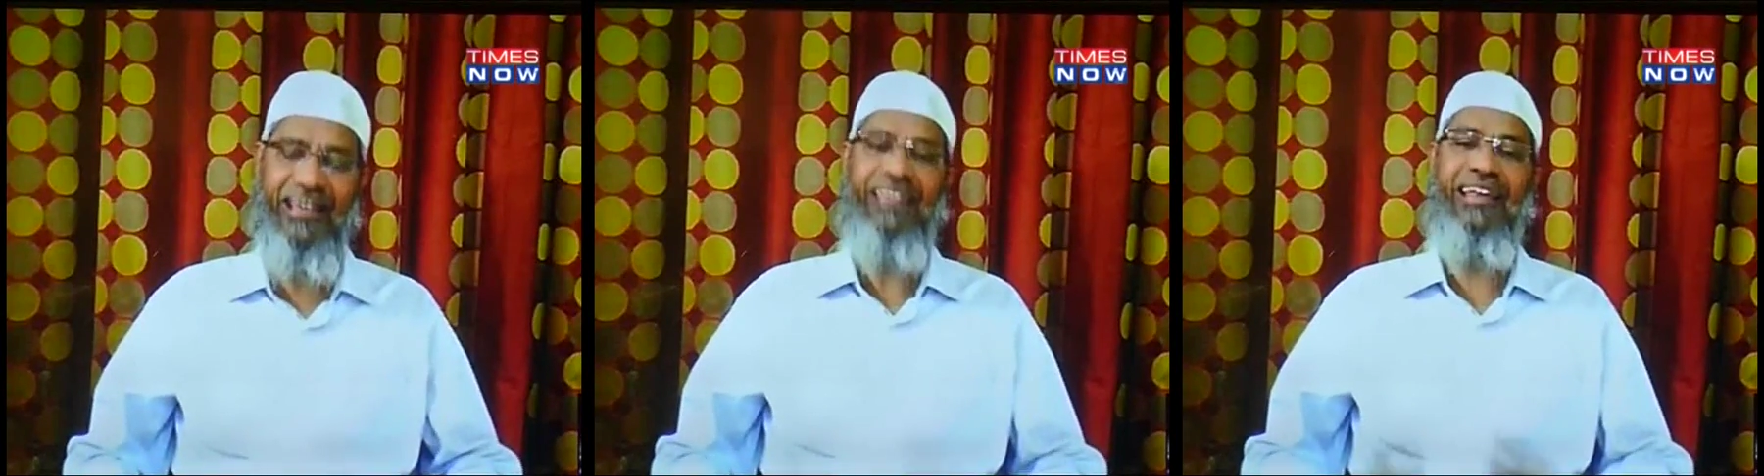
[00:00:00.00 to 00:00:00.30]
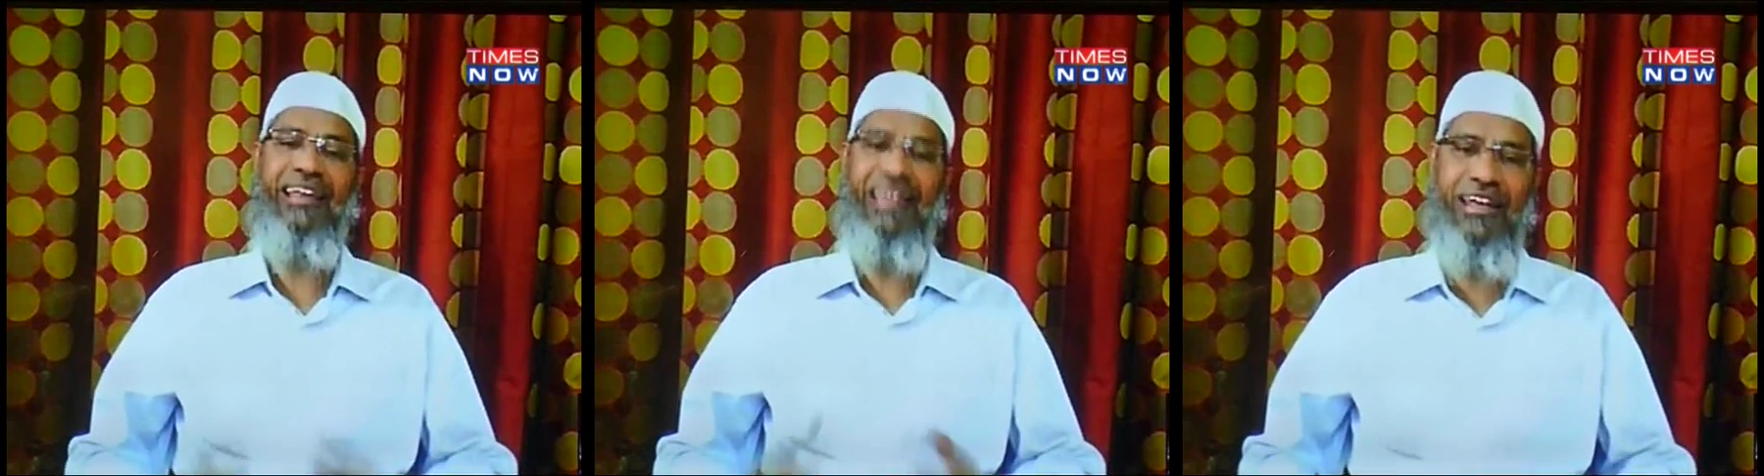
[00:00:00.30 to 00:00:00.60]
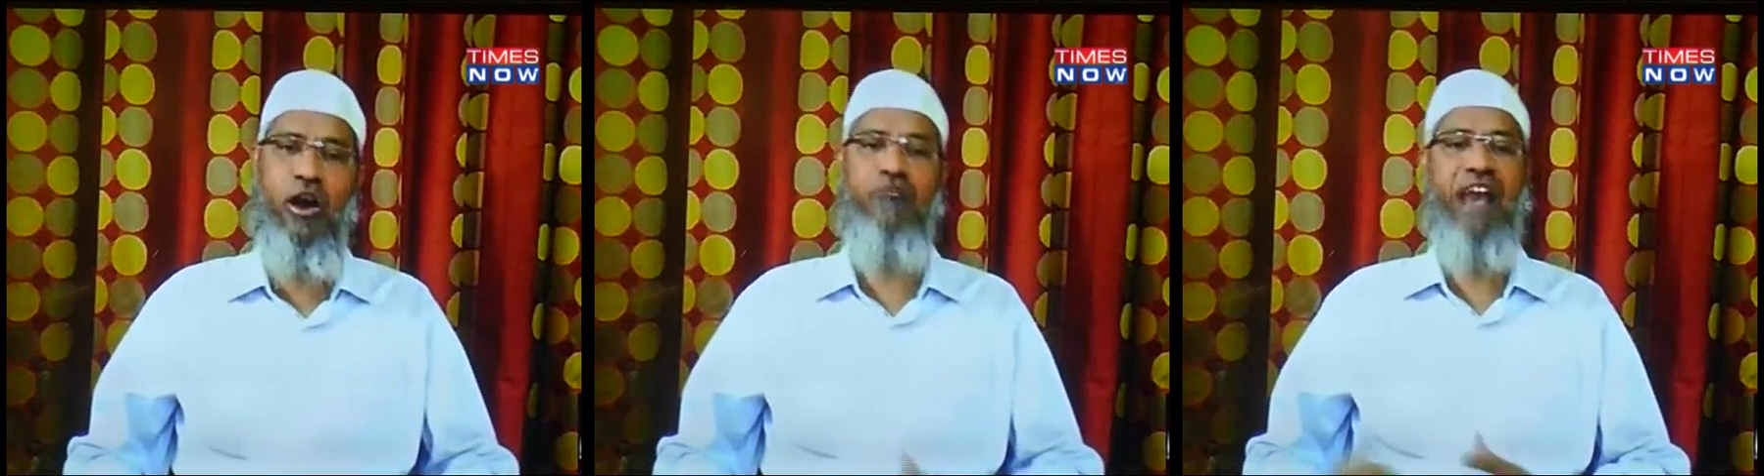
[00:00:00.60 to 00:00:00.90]
the
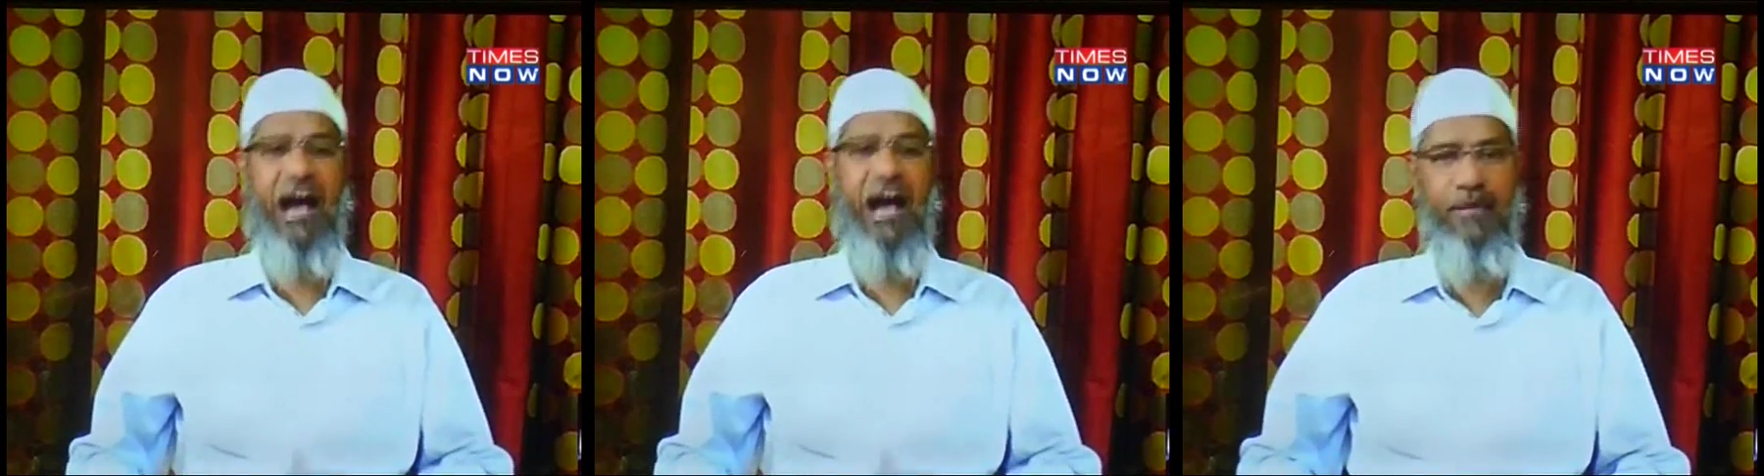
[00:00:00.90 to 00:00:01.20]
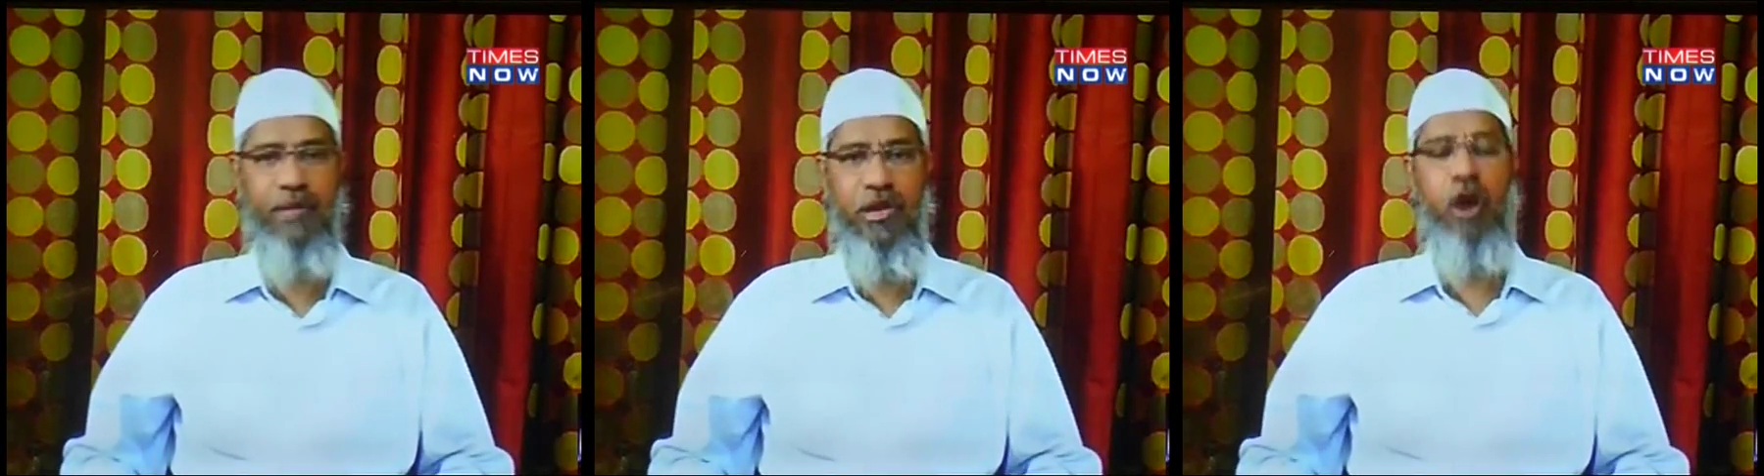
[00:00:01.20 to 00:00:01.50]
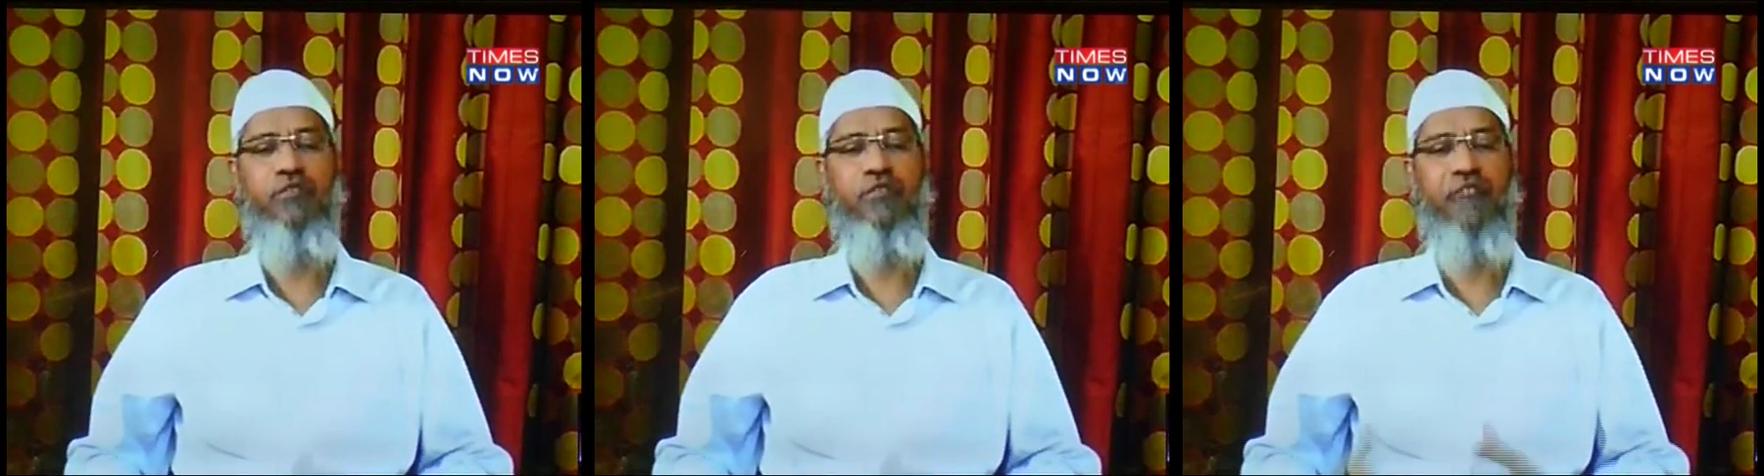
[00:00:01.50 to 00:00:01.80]
leader of the army,
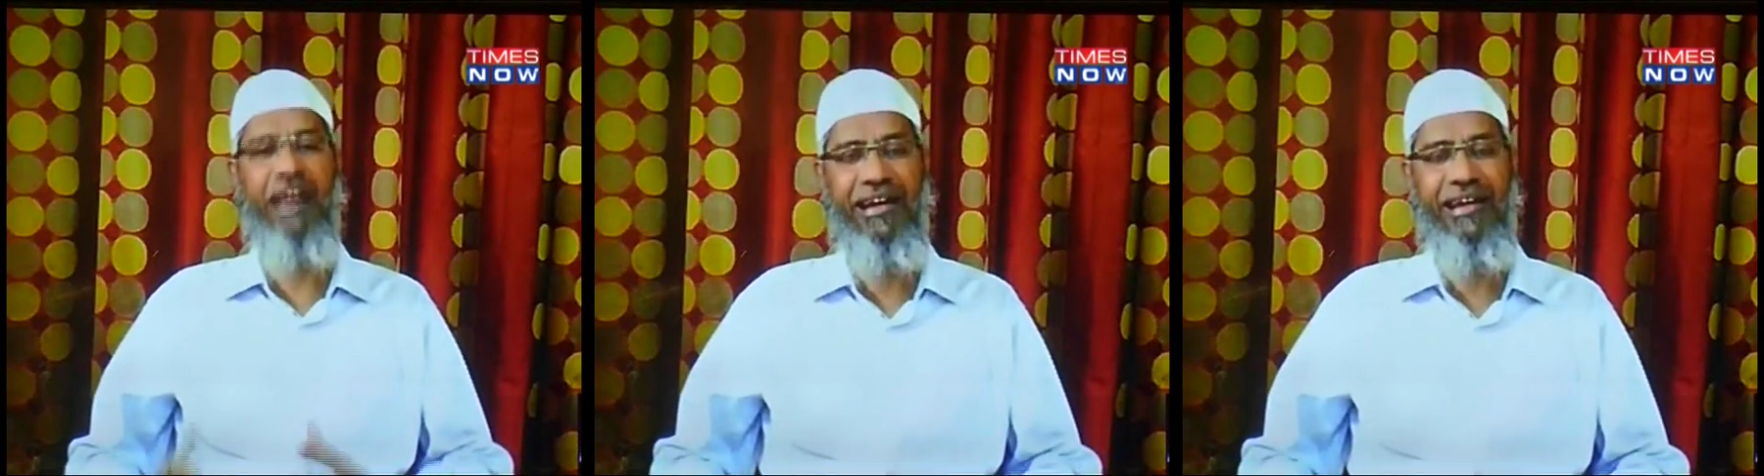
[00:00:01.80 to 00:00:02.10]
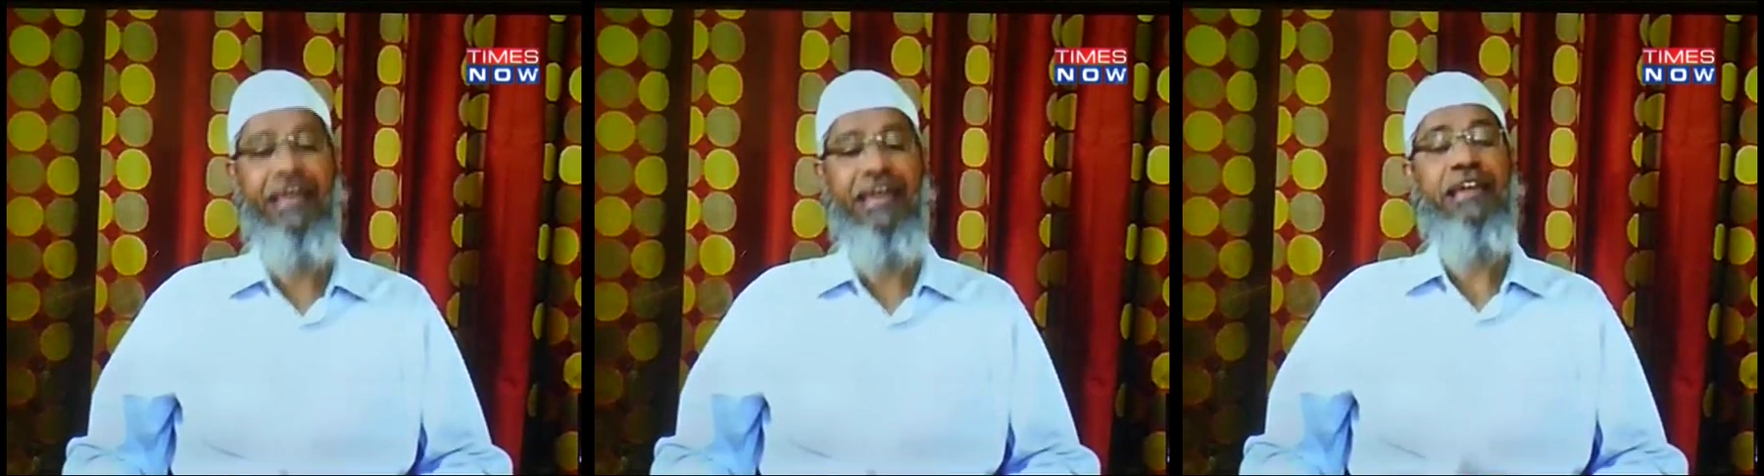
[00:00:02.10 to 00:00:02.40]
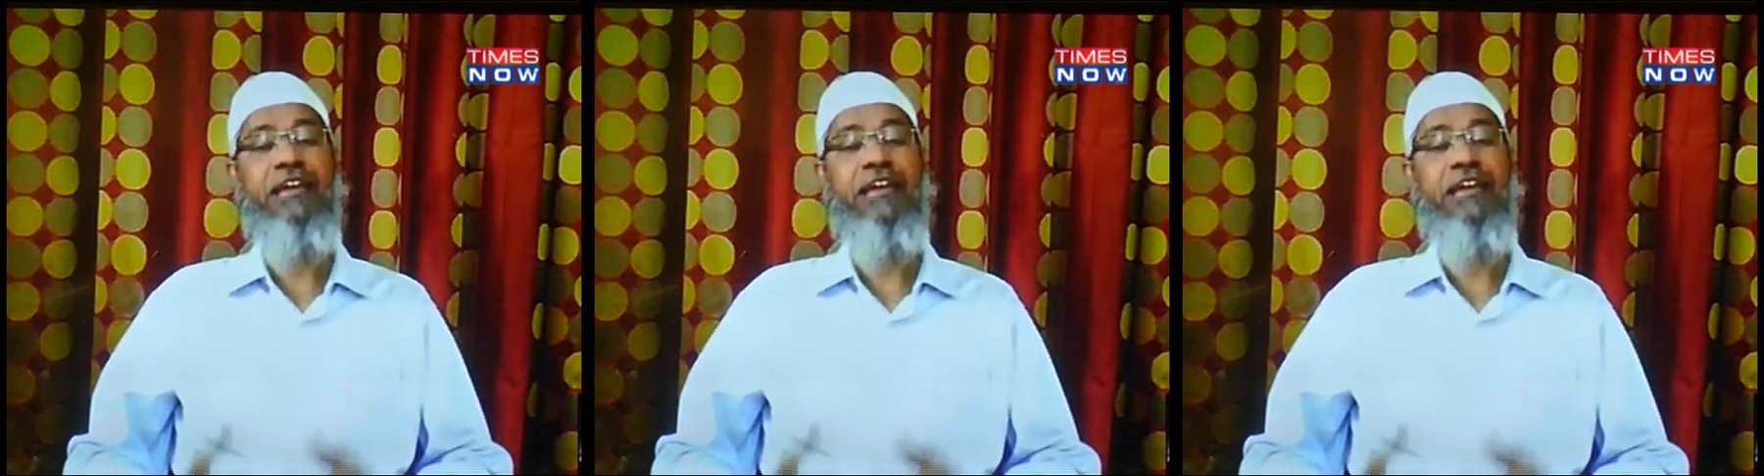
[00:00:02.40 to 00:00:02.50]
of the country,